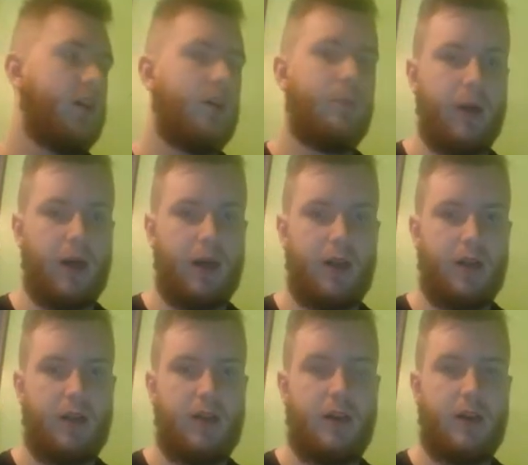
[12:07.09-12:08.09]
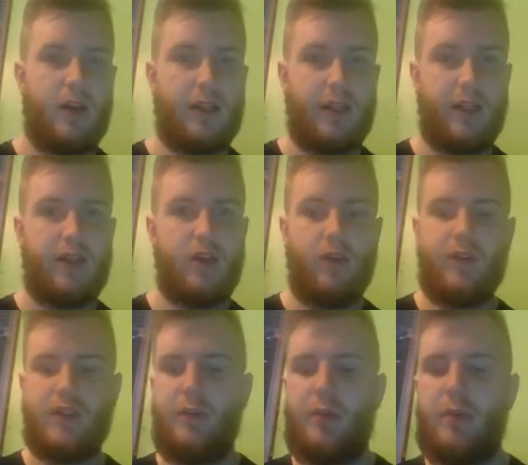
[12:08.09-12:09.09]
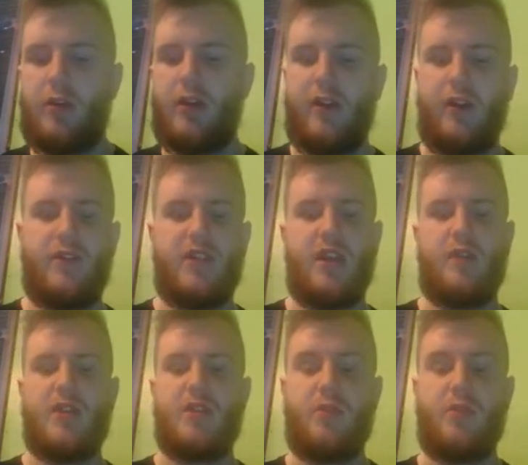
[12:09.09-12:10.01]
But I think obviously people are going to think of the setup sets,